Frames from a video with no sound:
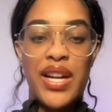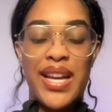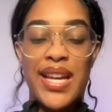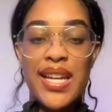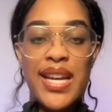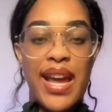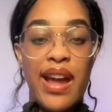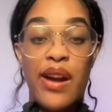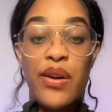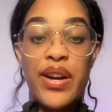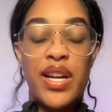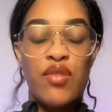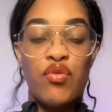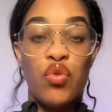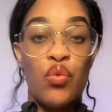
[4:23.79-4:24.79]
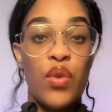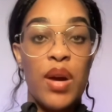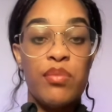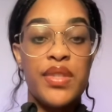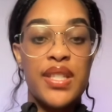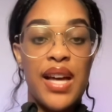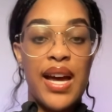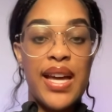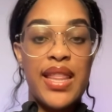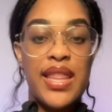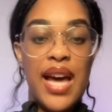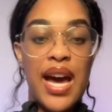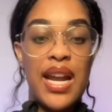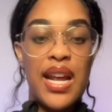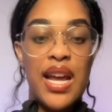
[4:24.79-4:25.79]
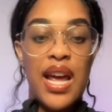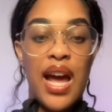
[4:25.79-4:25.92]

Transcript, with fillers: any area of the website that